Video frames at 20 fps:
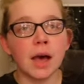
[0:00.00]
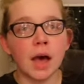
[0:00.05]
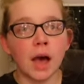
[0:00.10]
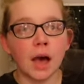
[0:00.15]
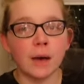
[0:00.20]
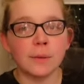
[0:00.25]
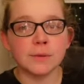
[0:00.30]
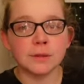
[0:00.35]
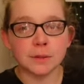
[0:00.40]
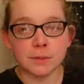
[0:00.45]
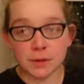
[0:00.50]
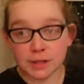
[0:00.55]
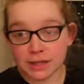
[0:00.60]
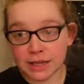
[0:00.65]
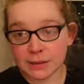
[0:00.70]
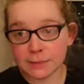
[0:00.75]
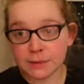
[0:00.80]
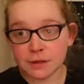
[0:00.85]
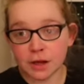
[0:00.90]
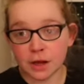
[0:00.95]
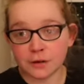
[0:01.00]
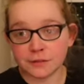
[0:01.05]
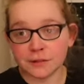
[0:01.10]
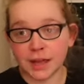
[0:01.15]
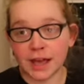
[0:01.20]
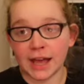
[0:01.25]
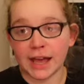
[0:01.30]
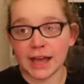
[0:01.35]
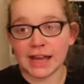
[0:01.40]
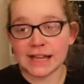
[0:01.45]
So I'm gonna keep an eye on
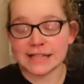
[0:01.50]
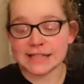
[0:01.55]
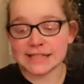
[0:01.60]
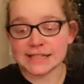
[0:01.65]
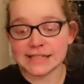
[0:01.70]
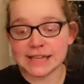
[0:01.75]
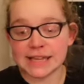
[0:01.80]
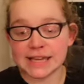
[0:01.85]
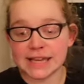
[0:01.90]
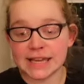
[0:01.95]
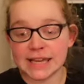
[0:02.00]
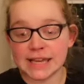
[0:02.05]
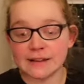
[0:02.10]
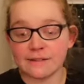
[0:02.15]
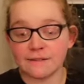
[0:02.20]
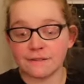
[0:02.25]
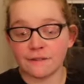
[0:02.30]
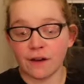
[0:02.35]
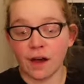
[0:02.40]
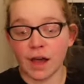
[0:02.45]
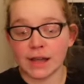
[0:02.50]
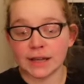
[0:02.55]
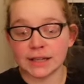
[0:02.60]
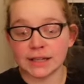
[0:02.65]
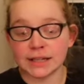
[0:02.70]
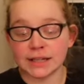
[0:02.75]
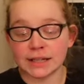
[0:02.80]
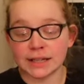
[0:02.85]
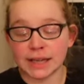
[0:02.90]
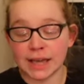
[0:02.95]
that and see if I
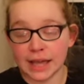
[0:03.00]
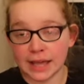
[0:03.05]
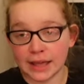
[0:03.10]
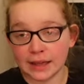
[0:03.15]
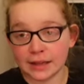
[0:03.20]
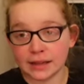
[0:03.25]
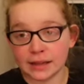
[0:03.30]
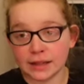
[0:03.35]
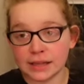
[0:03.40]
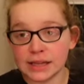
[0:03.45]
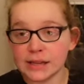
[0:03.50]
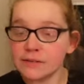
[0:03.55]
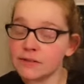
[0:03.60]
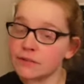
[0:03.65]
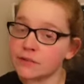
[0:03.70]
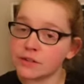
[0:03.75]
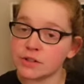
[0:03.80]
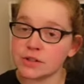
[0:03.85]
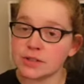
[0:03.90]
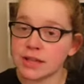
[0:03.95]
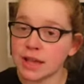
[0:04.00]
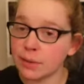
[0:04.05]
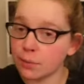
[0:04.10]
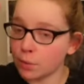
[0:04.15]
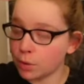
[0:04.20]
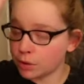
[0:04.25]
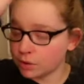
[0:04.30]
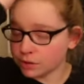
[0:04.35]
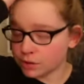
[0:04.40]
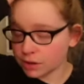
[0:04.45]
can get, even if I just get
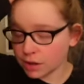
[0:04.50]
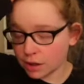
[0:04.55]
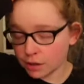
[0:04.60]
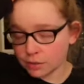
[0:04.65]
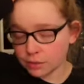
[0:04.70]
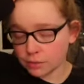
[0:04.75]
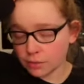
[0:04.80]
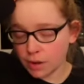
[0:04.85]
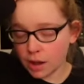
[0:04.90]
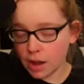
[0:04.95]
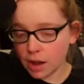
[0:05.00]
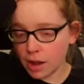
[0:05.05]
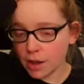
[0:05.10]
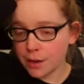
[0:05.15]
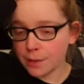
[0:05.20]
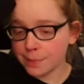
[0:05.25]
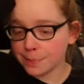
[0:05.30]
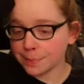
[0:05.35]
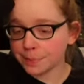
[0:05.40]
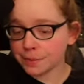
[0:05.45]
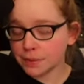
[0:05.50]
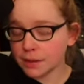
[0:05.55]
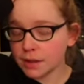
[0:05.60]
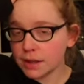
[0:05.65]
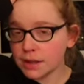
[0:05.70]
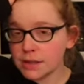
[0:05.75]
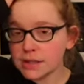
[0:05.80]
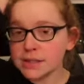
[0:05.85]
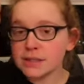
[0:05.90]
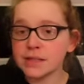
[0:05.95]
one, you know,
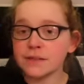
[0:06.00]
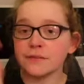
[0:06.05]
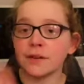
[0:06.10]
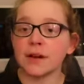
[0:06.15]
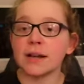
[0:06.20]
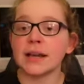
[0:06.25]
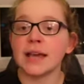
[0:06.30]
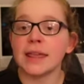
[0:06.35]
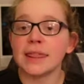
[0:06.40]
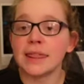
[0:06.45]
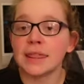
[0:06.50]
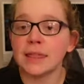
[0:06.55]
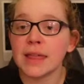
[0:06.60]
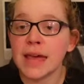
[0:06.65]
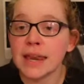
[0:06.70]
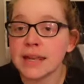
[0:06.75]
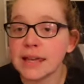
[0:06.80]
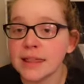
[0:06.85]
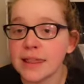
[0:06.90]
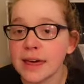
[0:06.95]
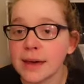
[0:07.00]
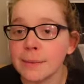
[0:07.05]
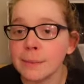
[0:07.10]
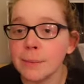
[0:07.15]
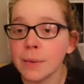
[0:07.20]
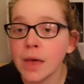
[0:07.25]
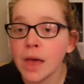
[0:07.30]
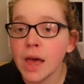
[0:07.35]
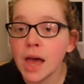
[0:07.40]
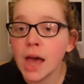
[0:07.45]
see if I can get any of them.
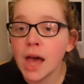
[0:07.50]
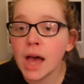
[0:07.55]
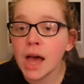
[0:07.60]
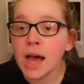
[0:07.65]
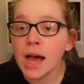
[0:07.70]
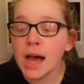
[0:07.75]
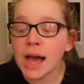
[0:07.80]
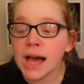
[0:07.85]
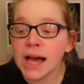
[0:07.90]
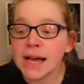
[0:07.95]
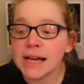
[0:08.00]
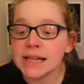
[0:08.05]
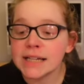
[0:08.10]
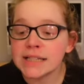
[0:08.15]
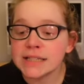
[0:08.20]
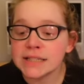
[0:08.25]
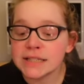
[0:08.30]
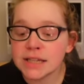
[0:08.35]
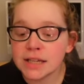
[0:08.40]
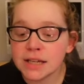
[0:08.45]
And